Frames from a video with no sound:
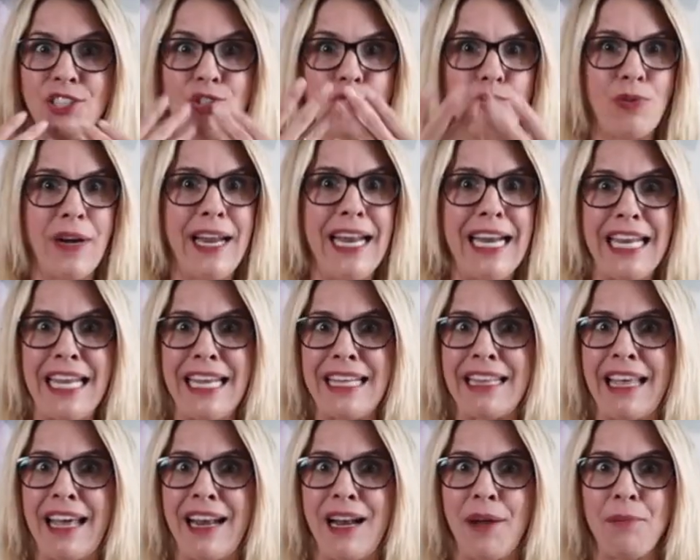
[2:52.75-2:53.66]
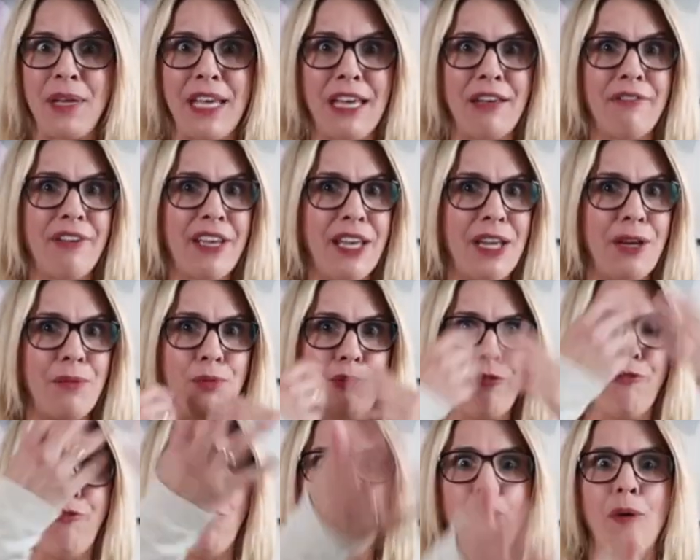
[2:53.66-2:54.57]
training that I'm giving,
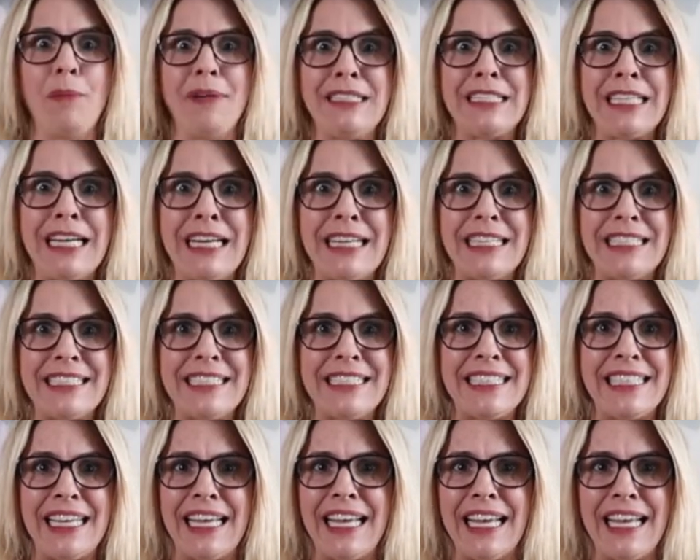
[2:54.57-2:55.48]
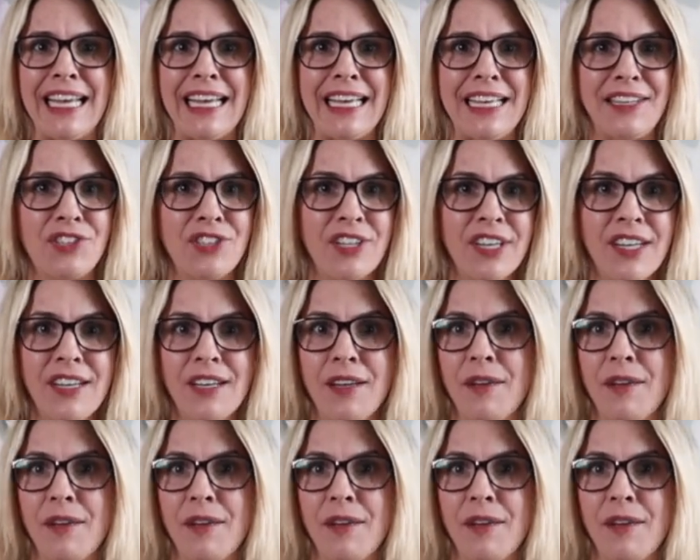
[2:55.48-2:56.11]
performance on a stage,